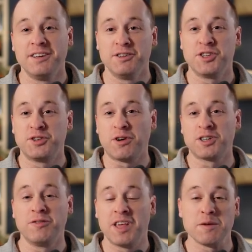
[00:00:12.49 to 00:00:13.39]

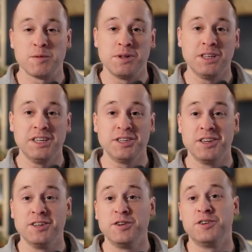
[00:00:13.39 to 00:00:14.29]
destructive capabilities
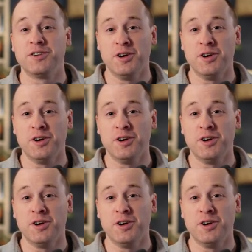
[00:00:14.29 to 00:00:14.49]
to your